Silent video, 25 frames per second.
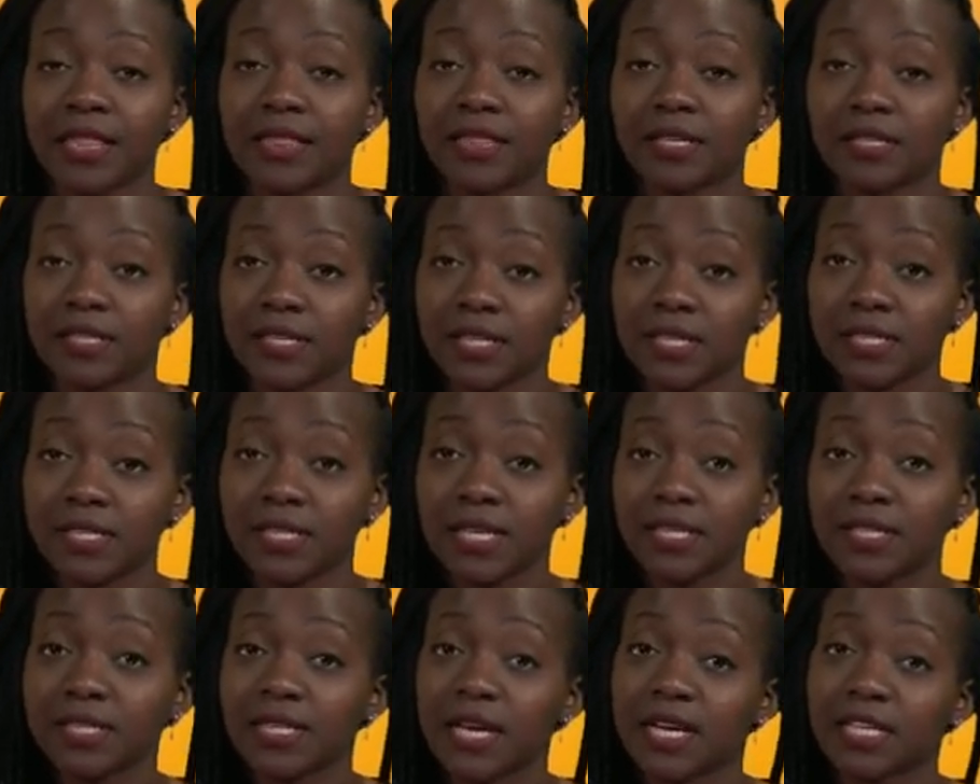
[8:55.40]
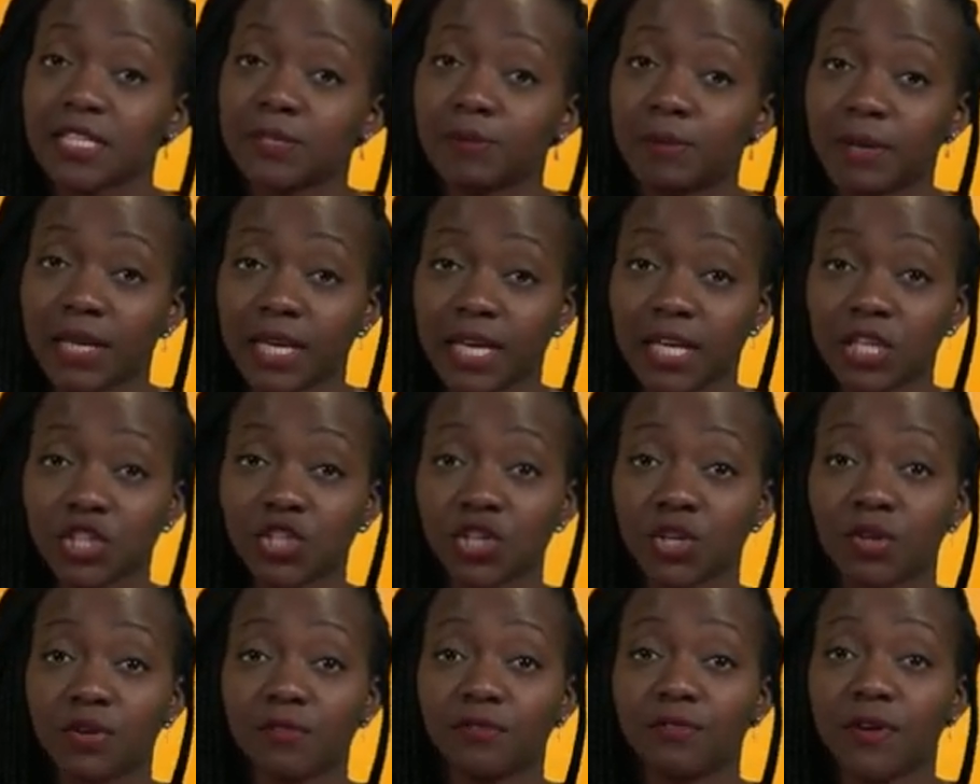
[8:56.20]
The detailed
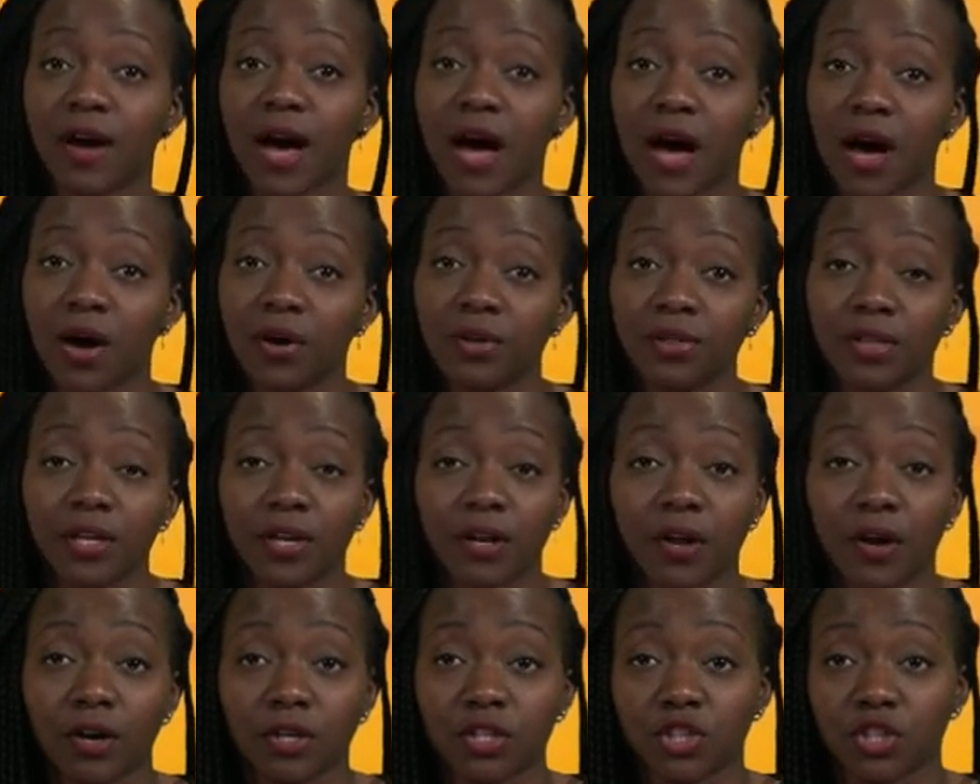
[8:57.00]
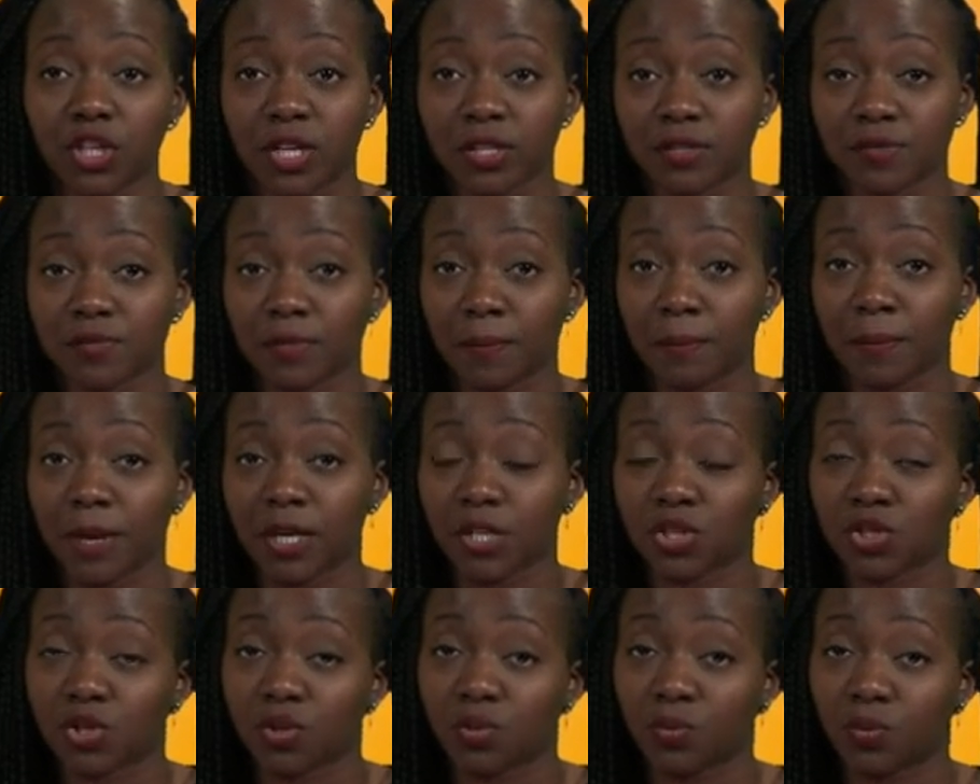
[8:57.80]
explanation of how the log
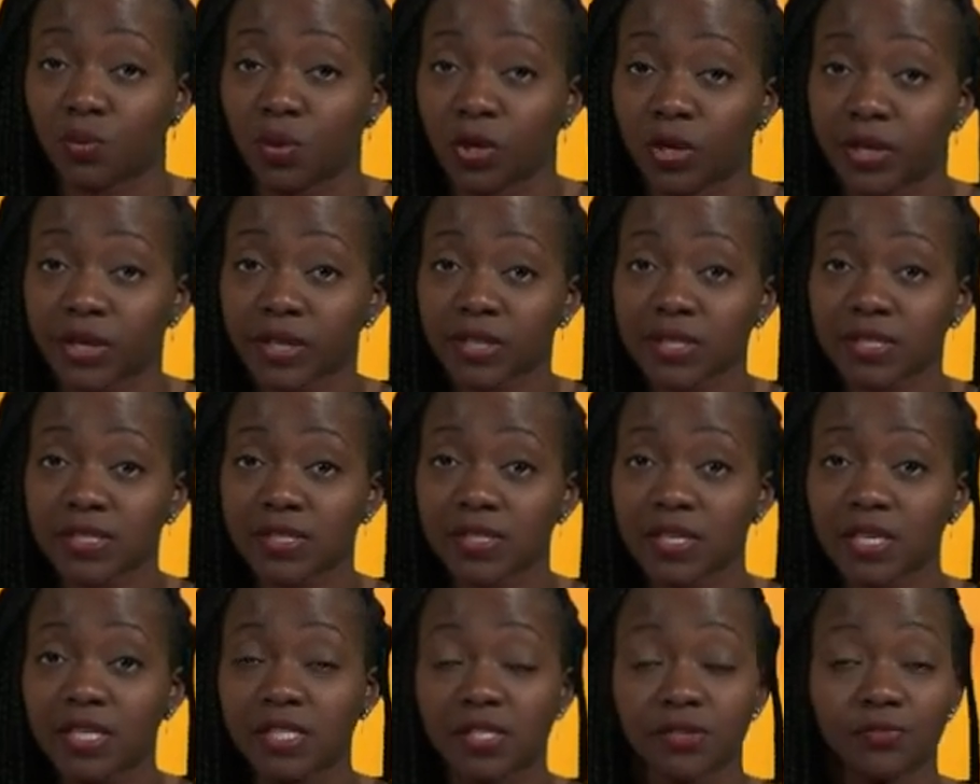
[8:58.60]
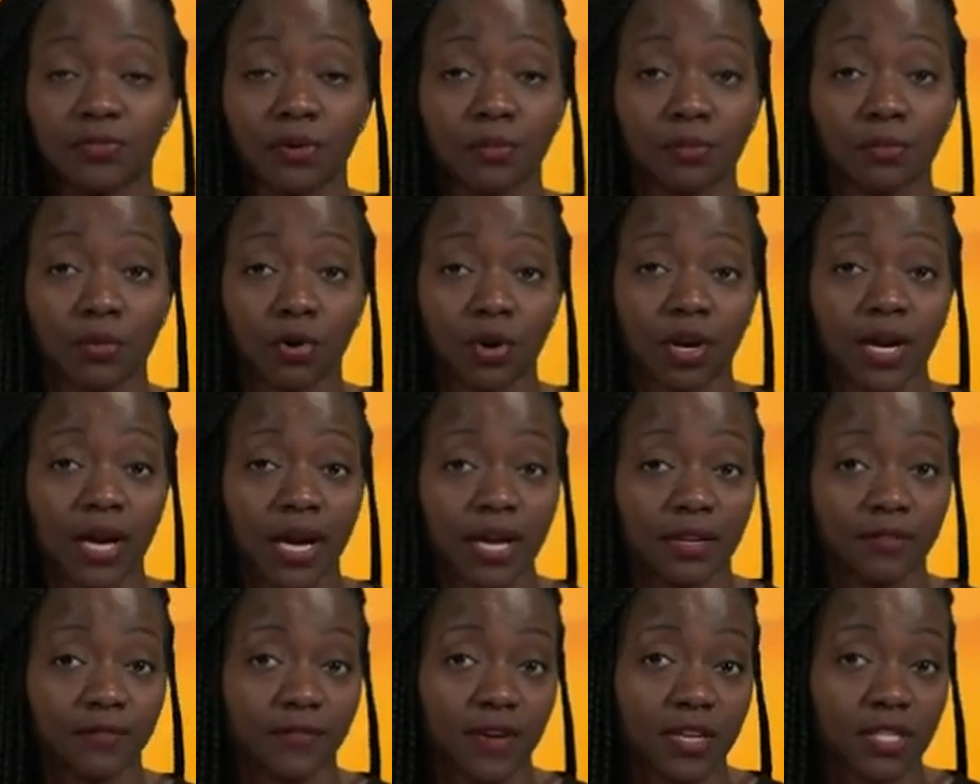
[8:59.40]
transformation works is of a more
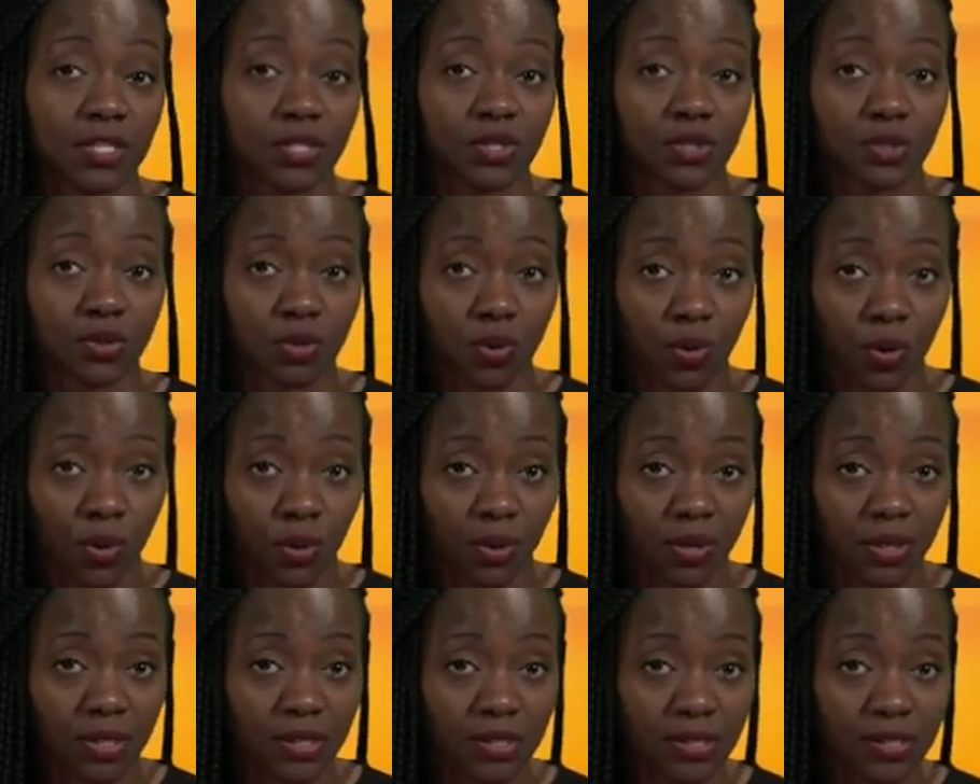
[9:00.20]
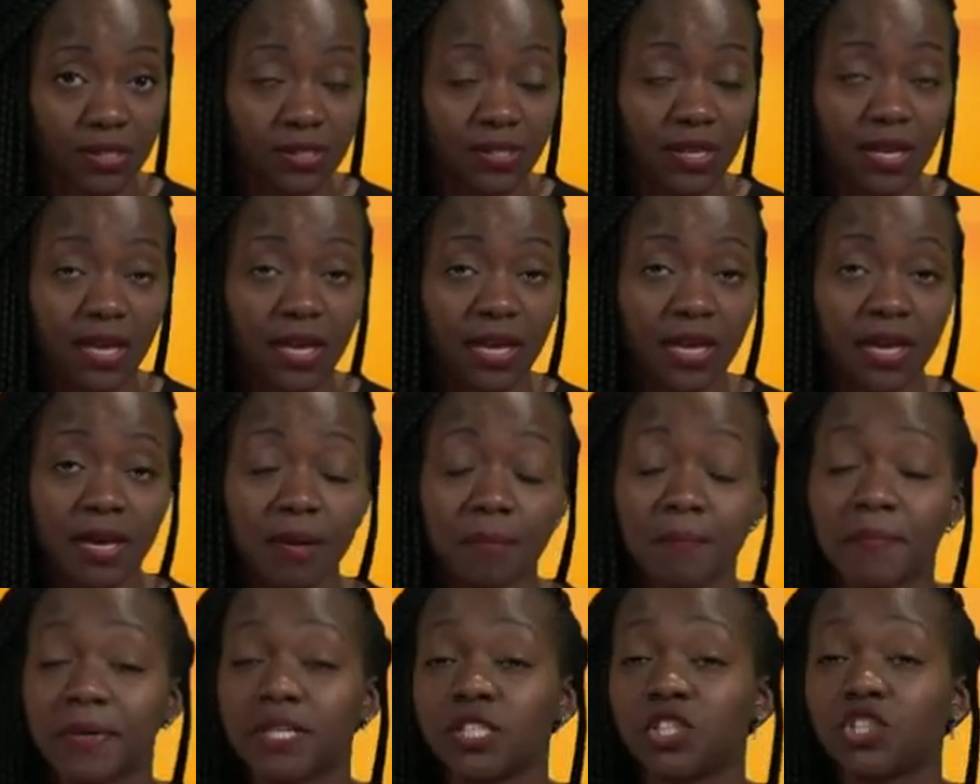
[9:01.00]
advanced course,
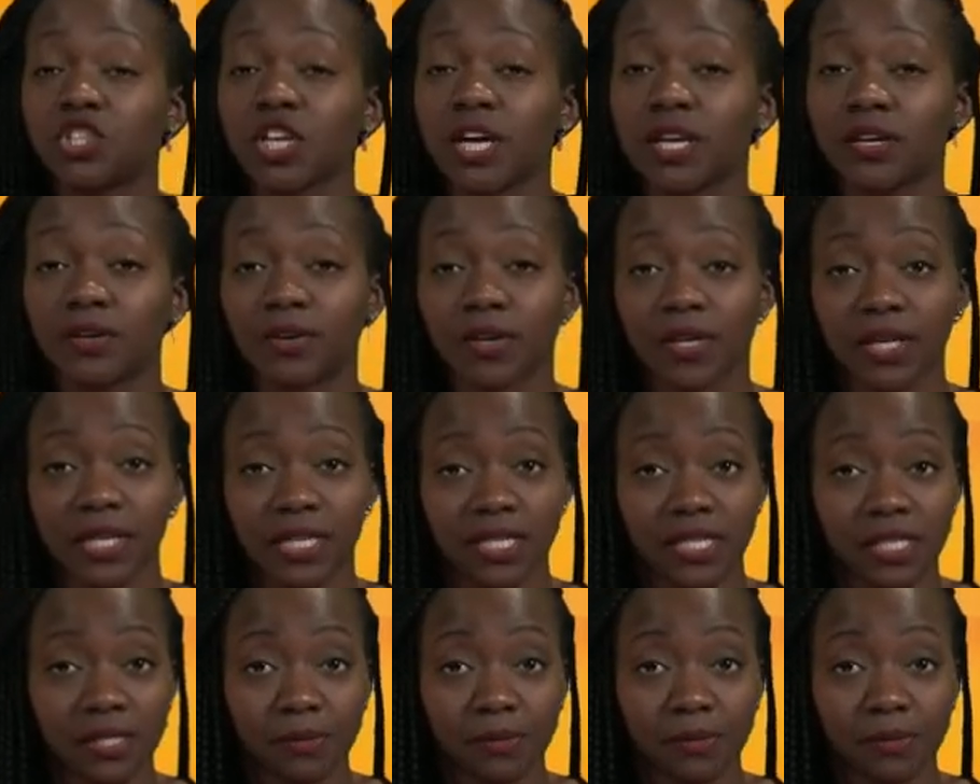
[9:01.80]
but generally